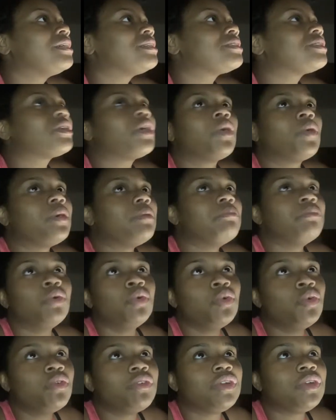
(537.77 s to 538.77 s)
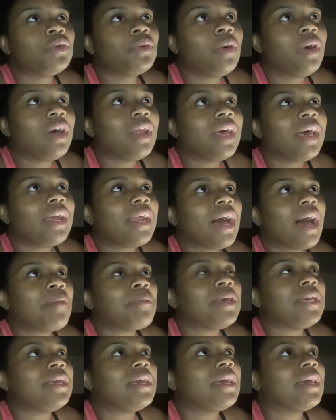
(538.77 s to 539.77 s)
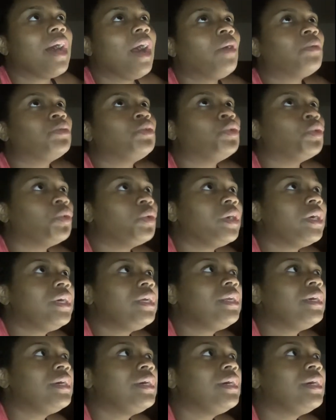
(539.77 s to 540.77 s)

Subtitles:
to go and move and do all that, I mean, yeah, I'll do it.